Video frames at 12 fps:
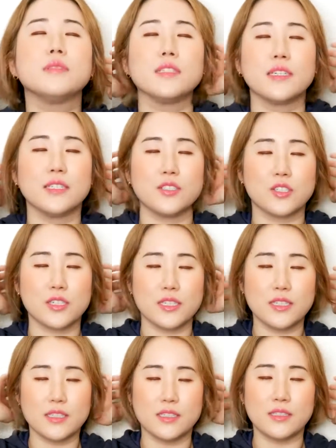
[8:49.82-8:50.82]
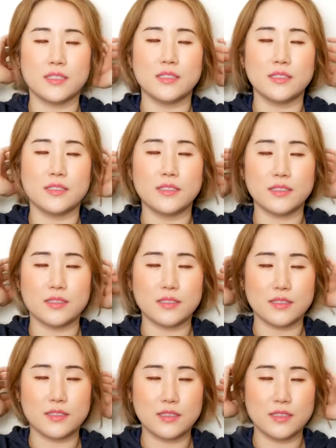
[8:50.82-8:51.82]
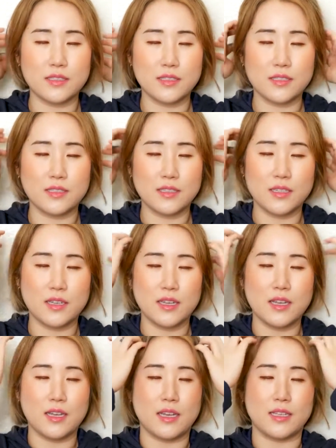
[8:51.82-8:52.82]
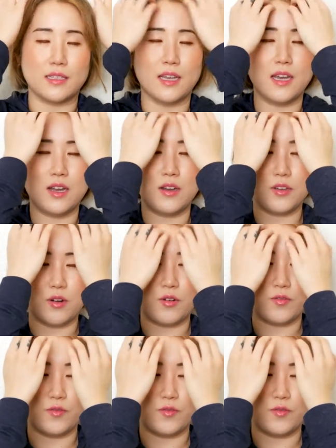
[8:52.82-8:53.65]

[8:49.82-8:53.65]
behind your ears. And now your